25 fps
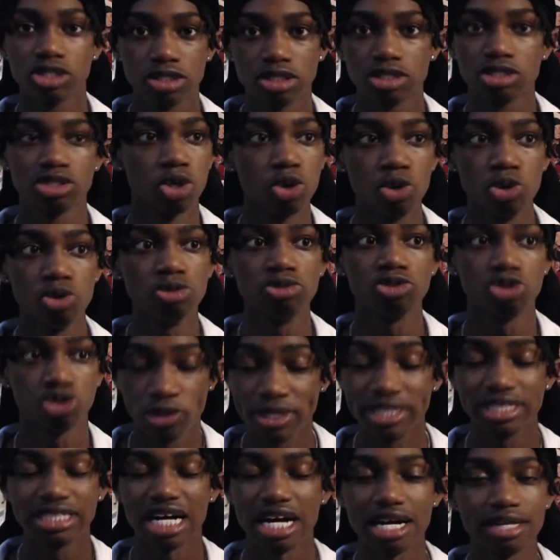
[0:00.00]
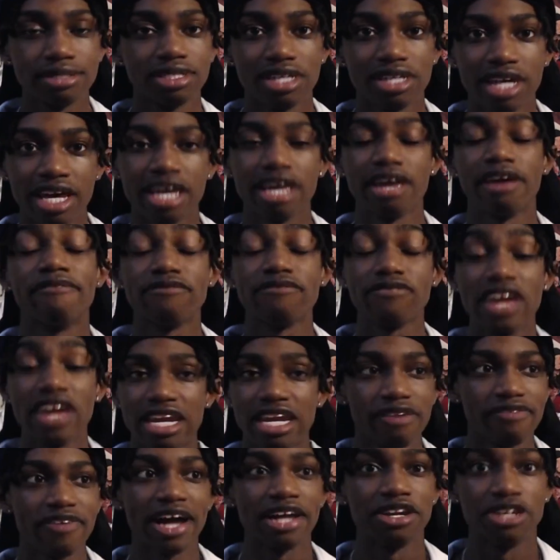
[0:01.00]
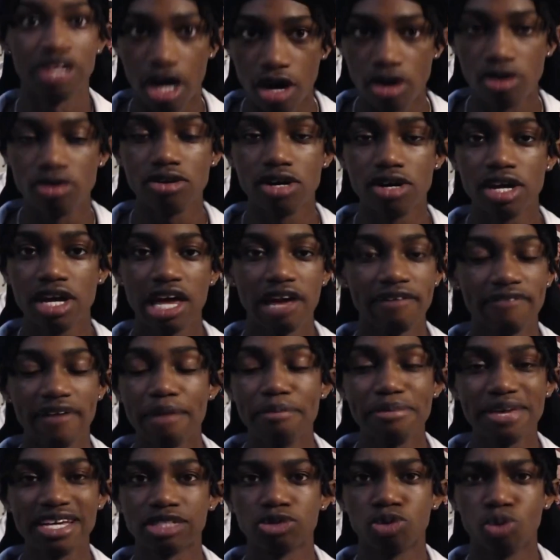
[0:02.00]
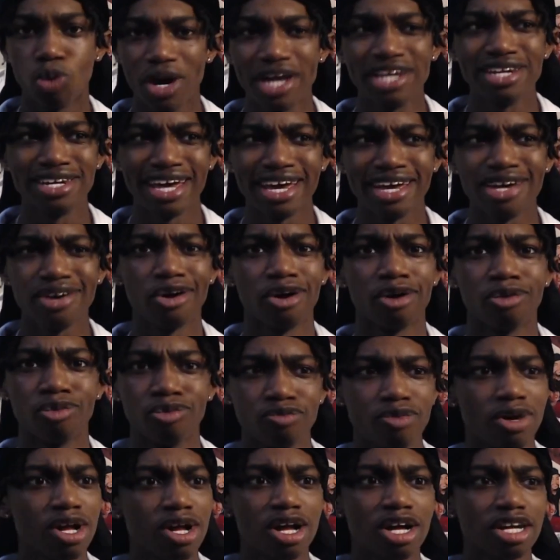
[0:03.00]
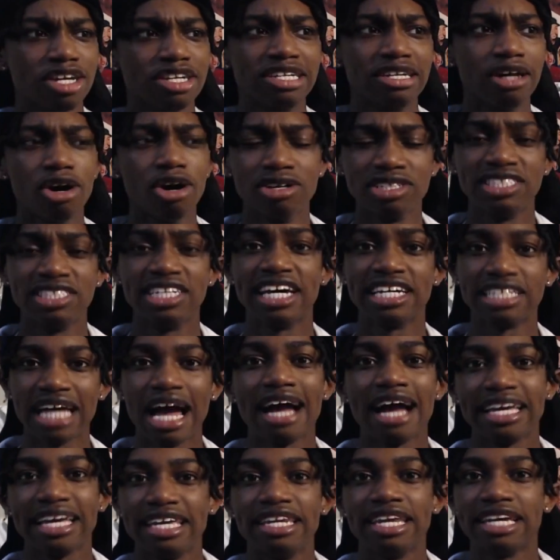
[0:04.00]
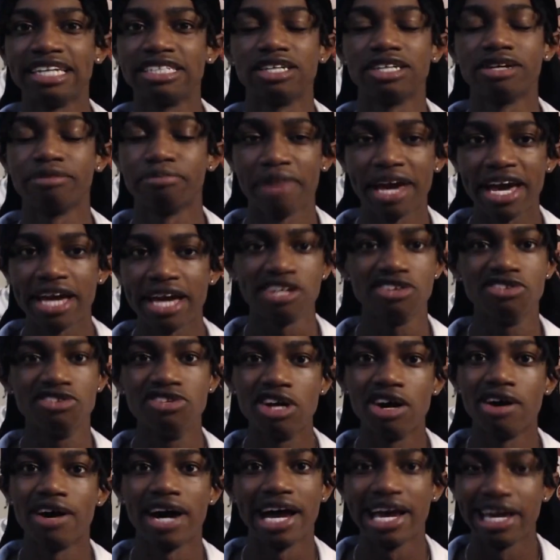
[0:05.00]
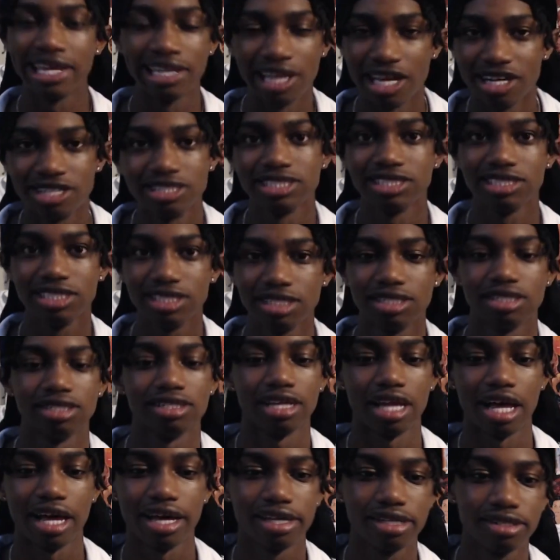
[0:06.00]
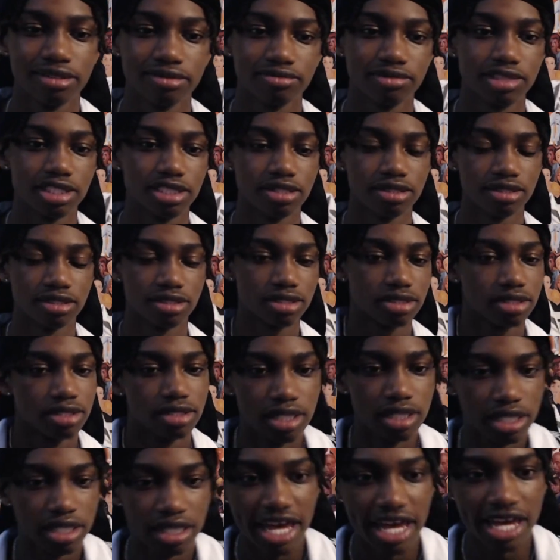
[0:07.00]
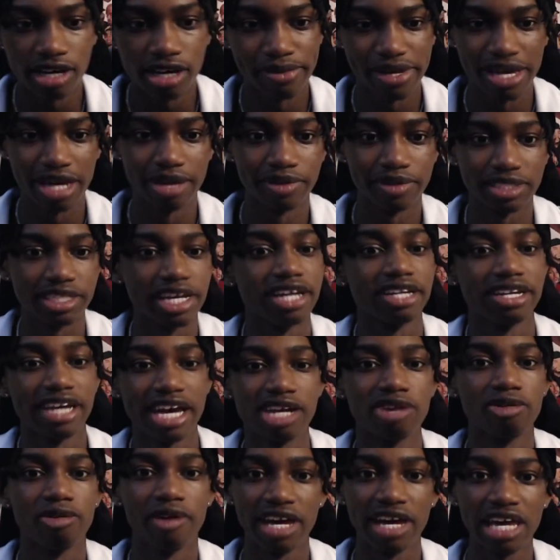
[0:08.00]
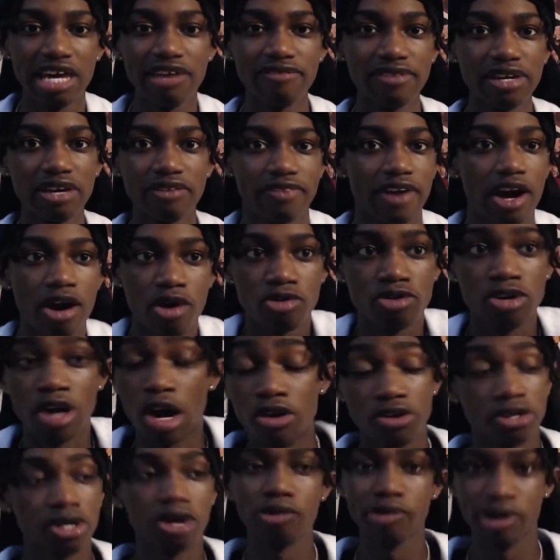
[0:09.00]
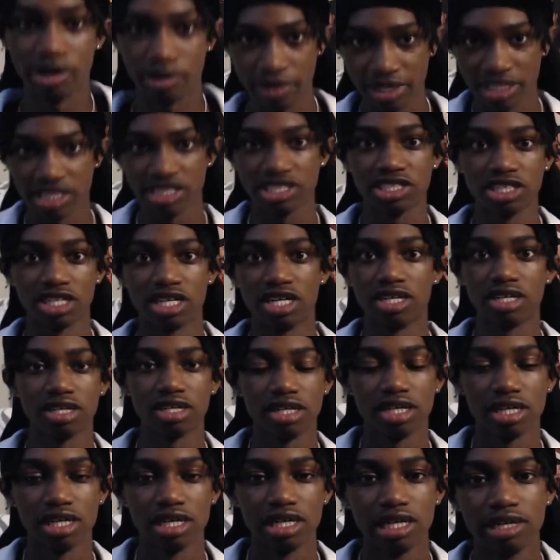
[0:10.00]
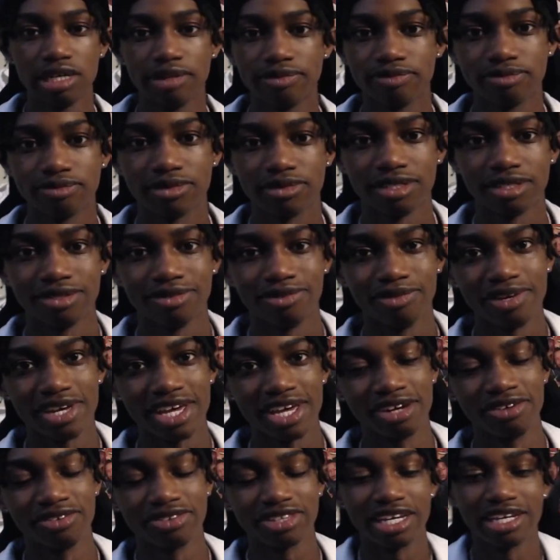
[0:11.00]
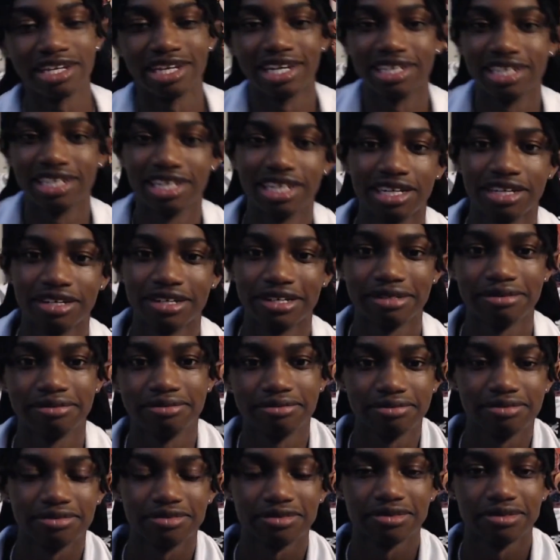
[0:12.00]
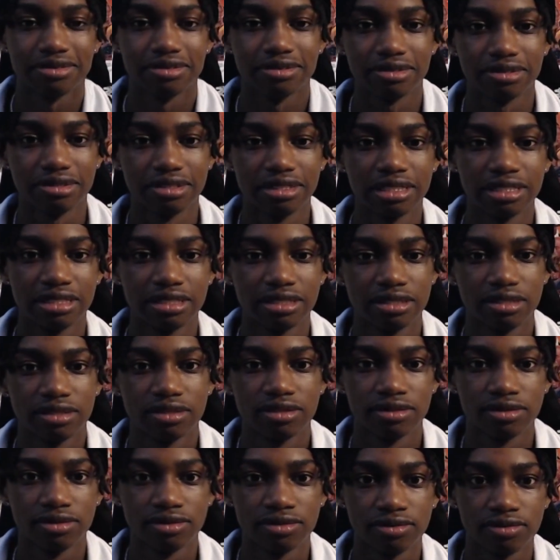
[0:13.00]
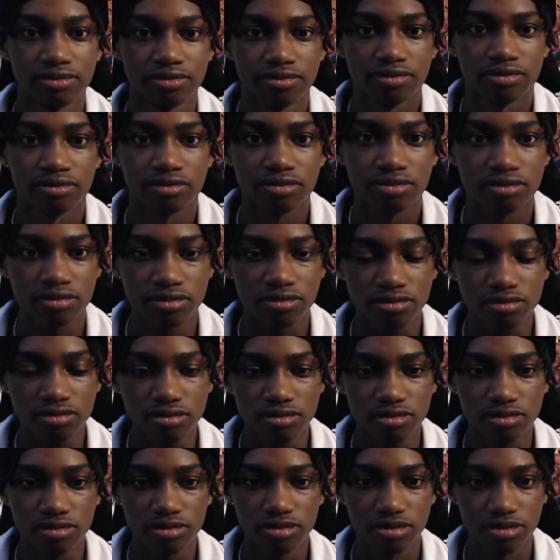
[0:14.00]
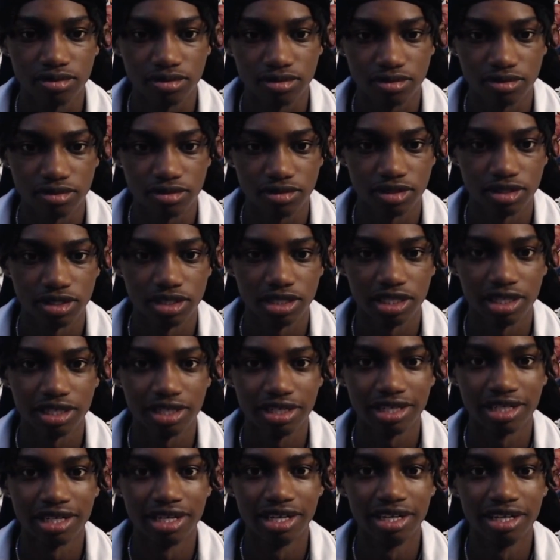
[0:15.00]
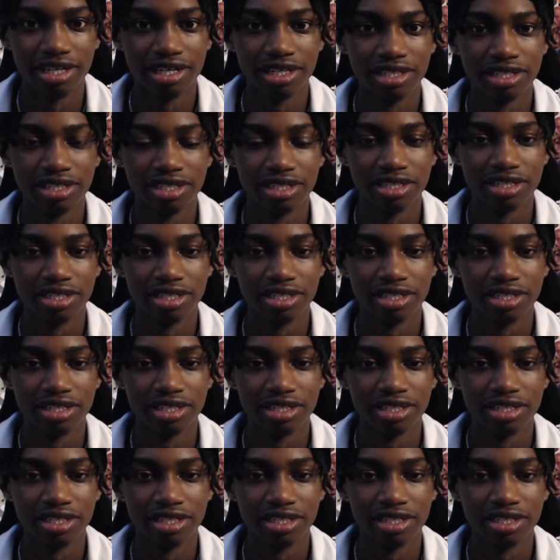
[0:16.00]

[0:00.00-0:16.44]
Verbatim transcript: two, three times a day. If and if I don't, if I miss one day or those days I get that jump back. You know I ain't lost it. Like they ain't gonna be able to take that away. Even man, if I don't go like nowhere with this jump. Days, man. I used to be up. We ain't gonna think like that. Okay, basically I used to be up from five in the morning and I used to go through a whole